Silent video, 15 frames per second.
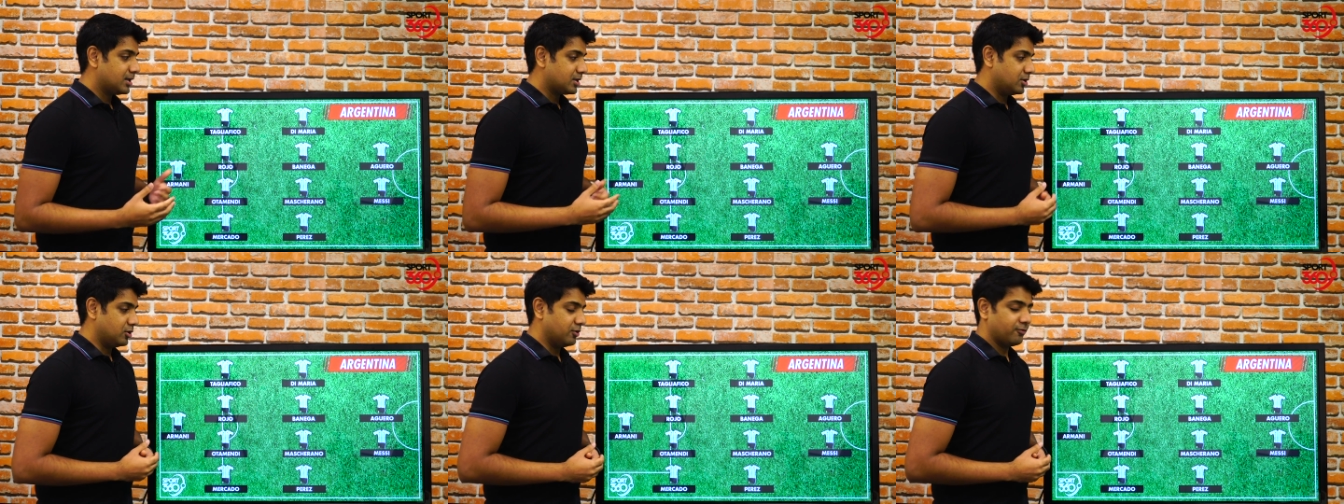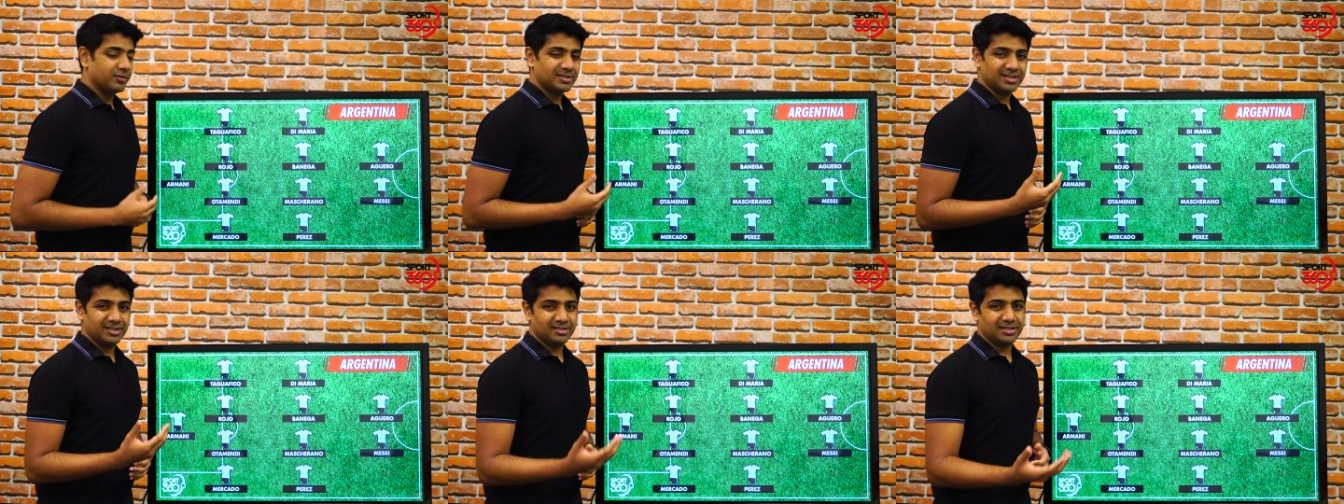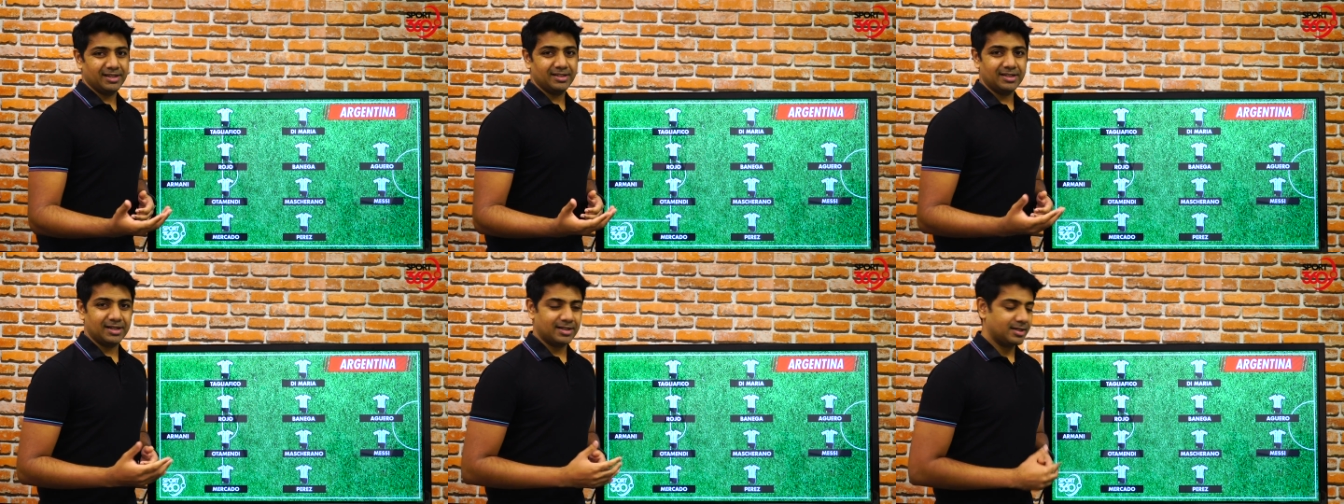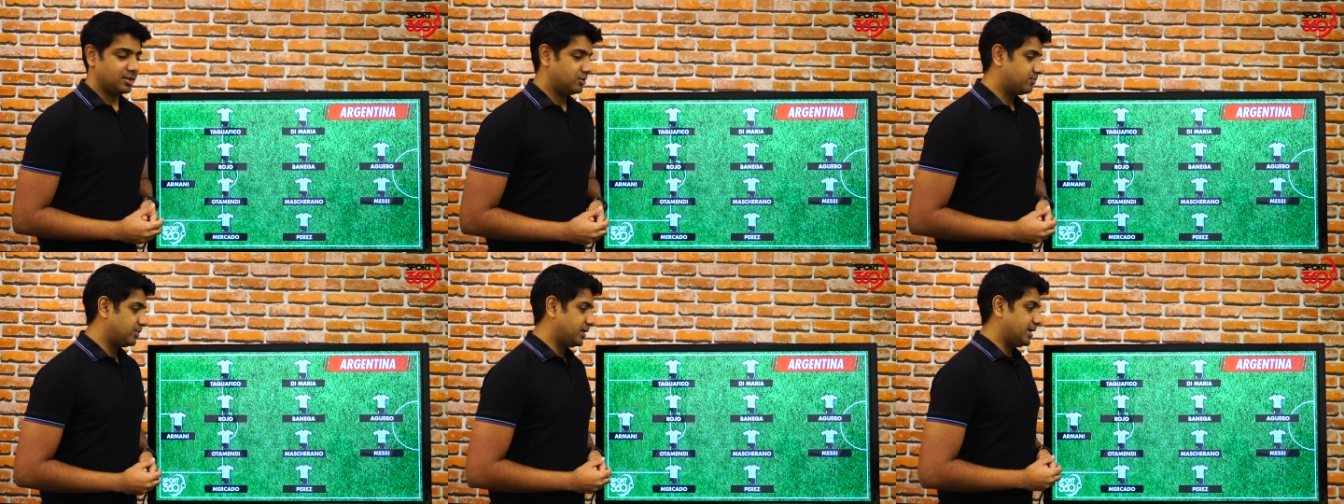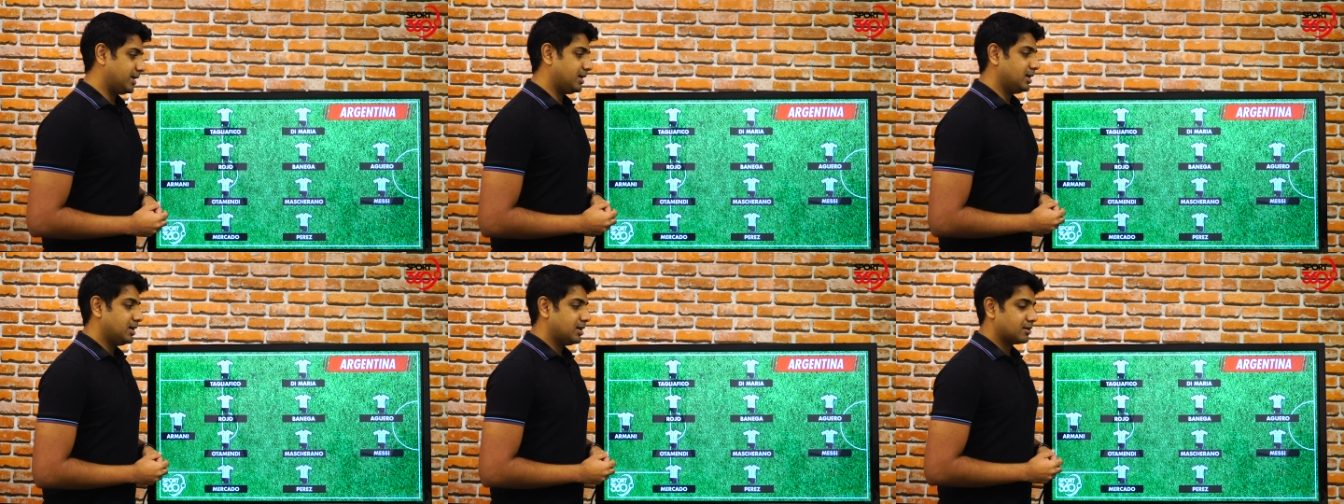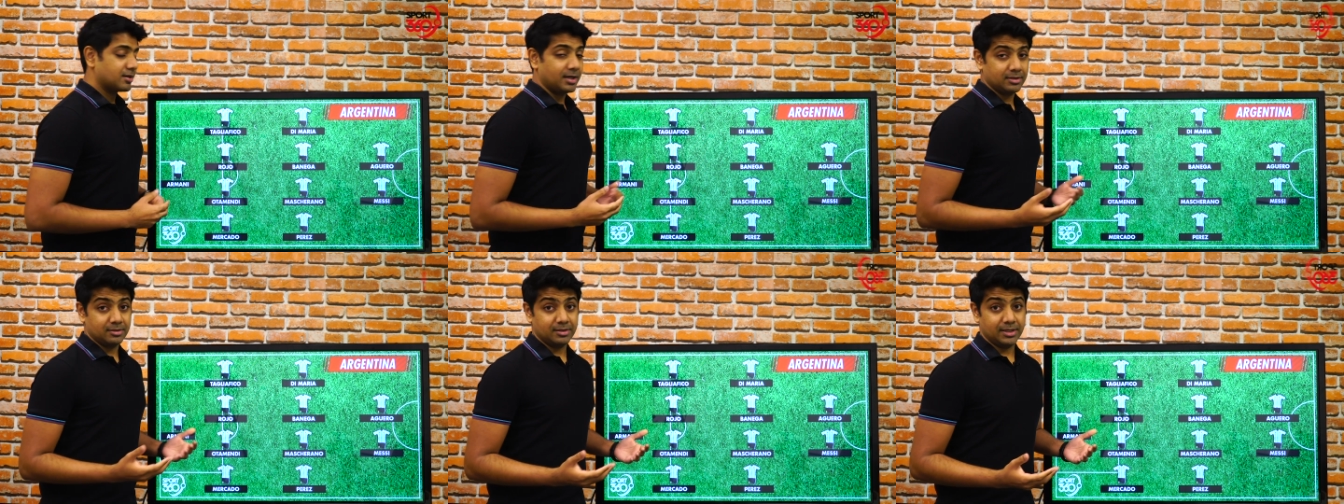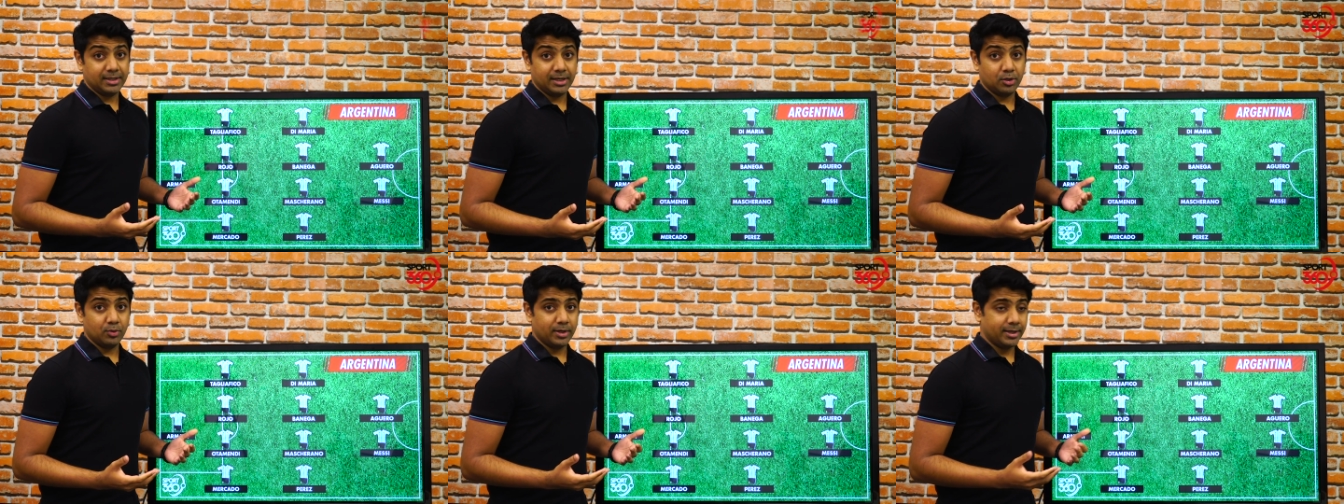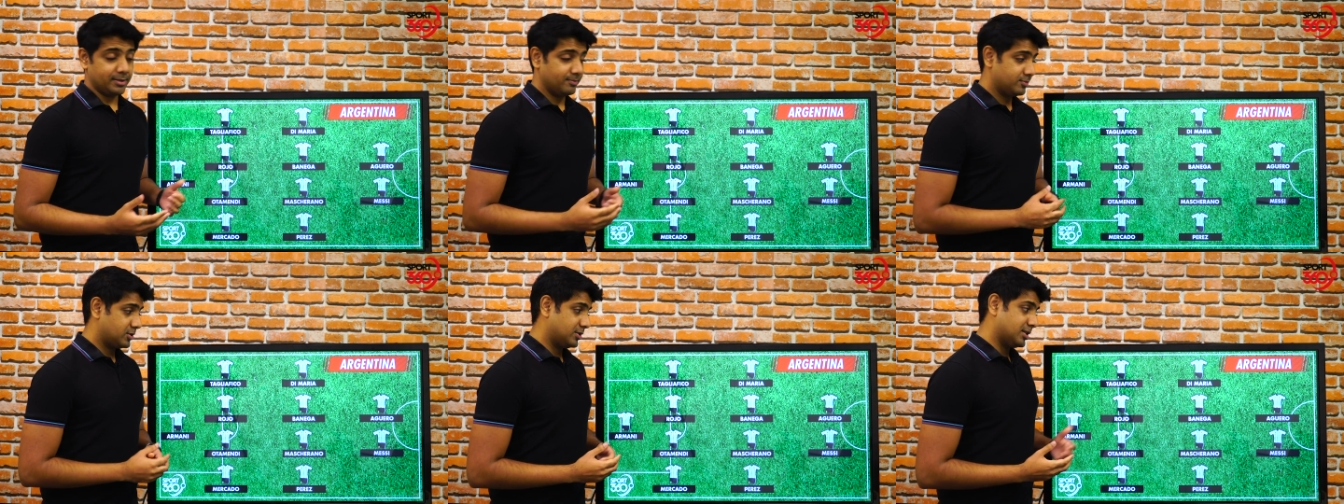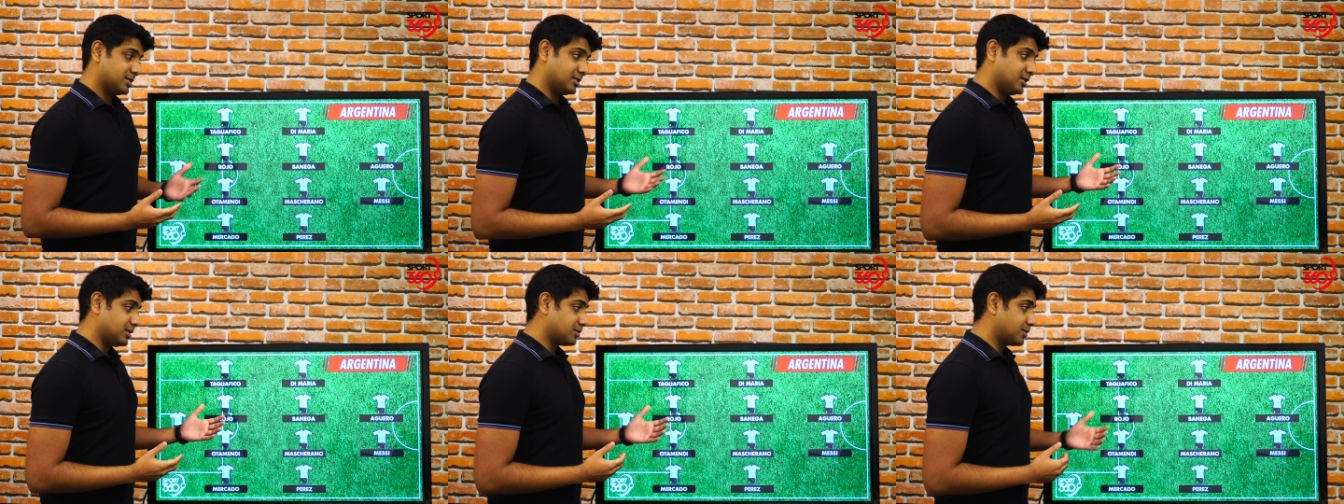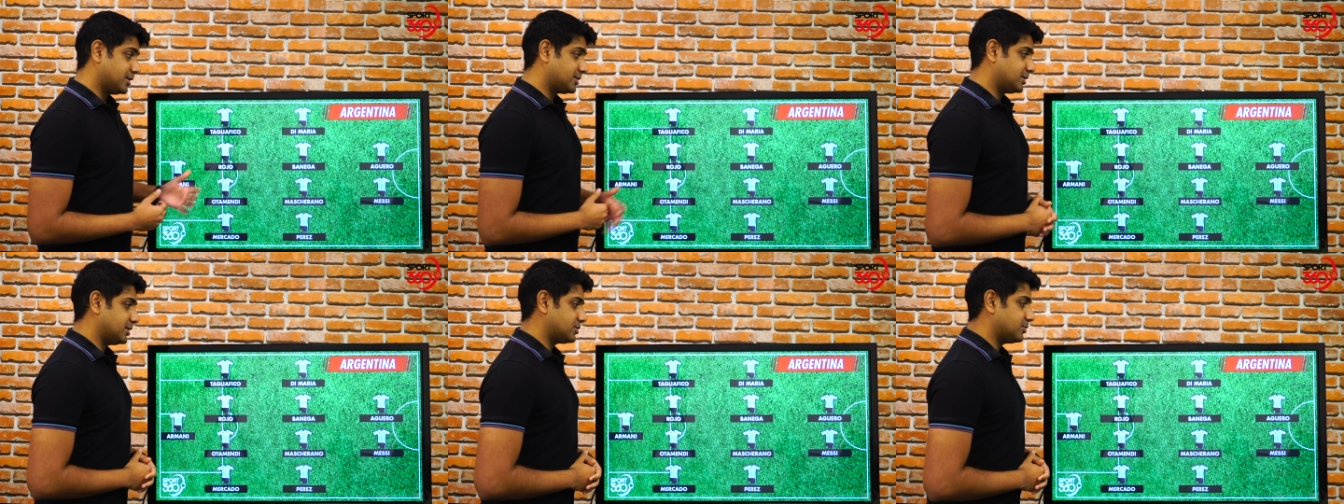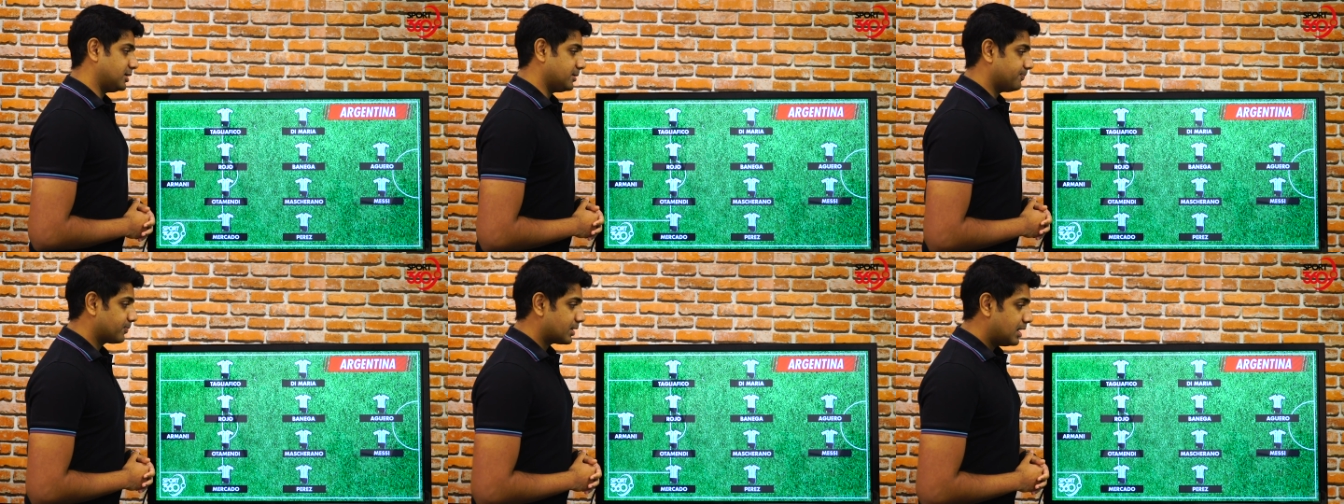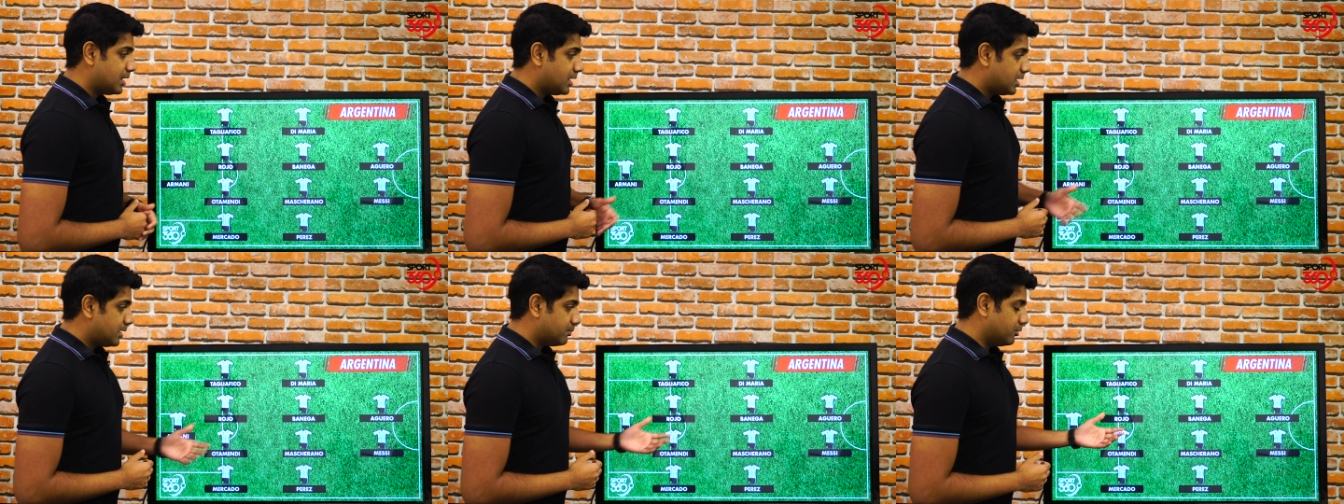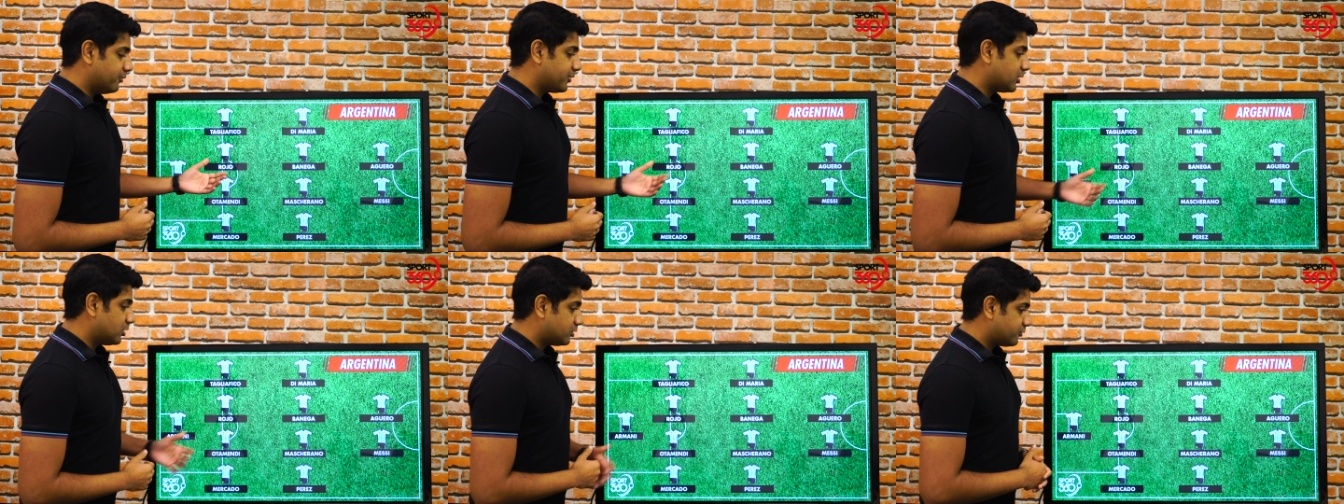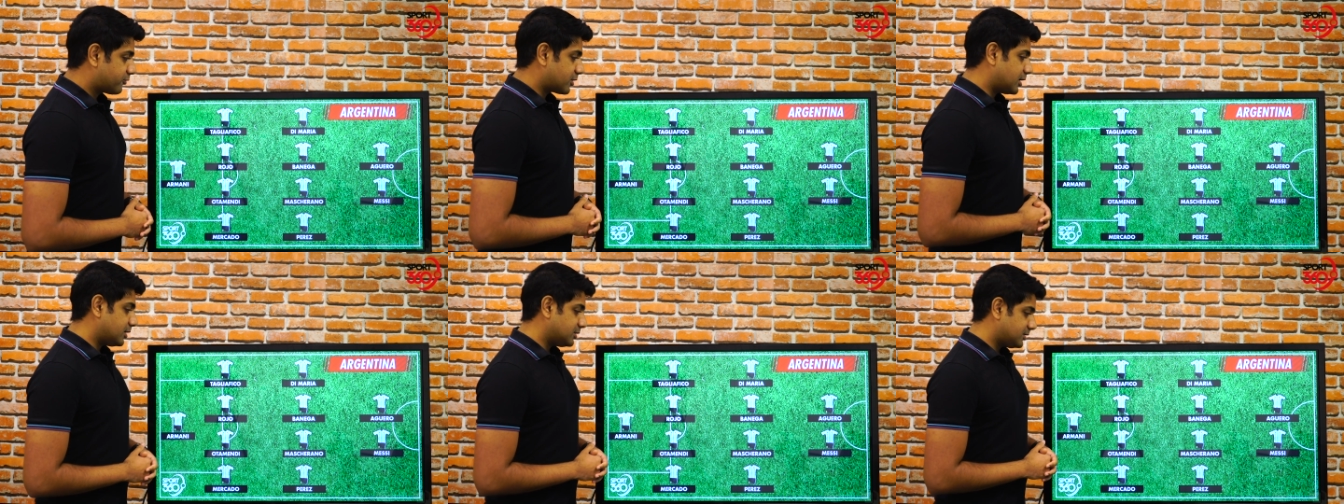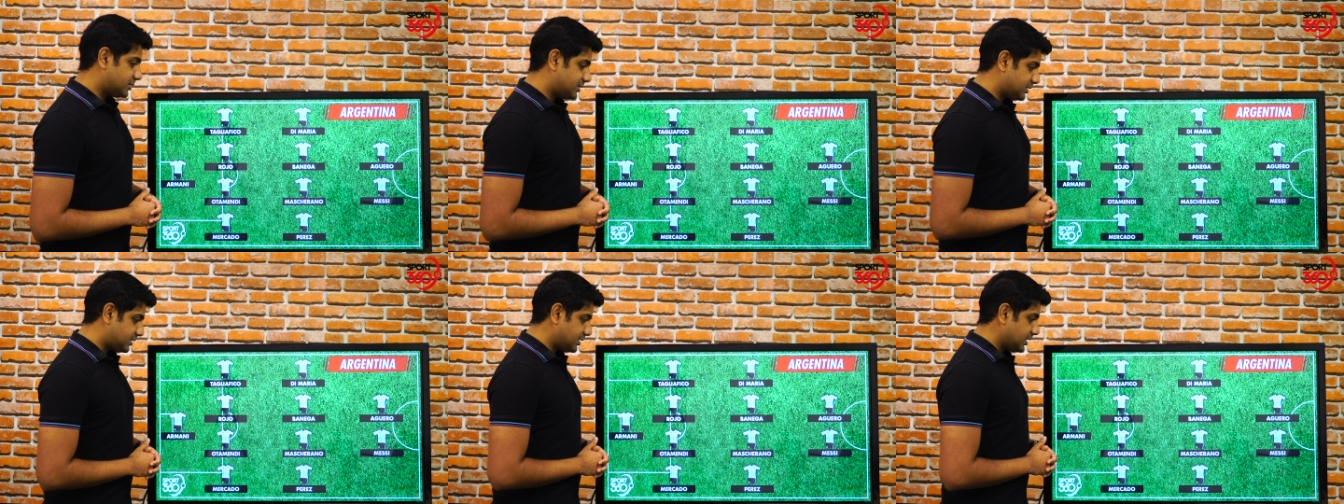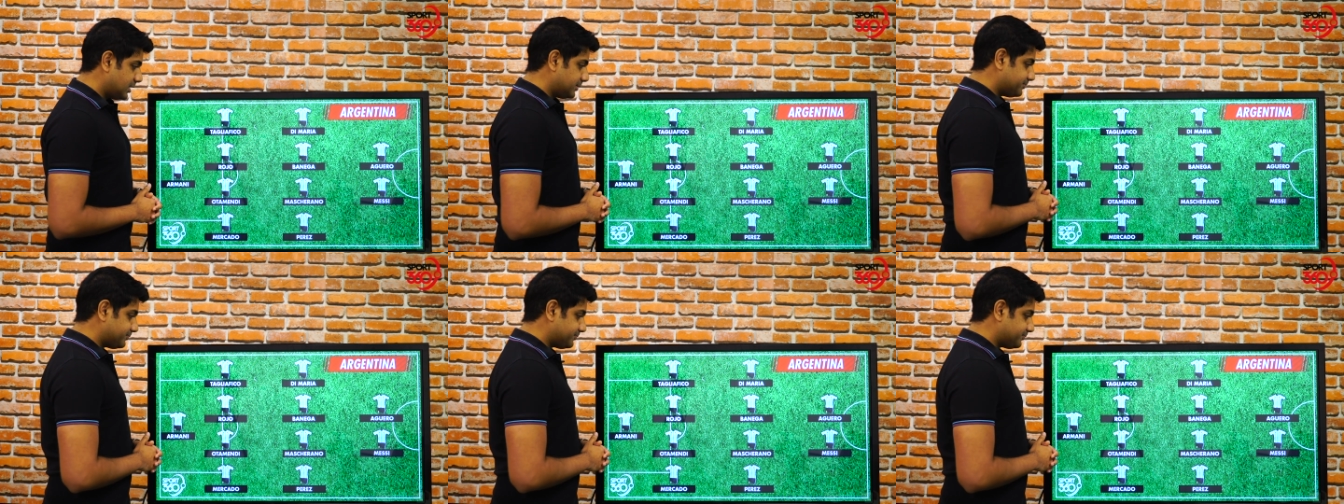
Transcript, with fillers: you know facilitate that kind of play rather than higuain so that's another reason as well Moving on to France.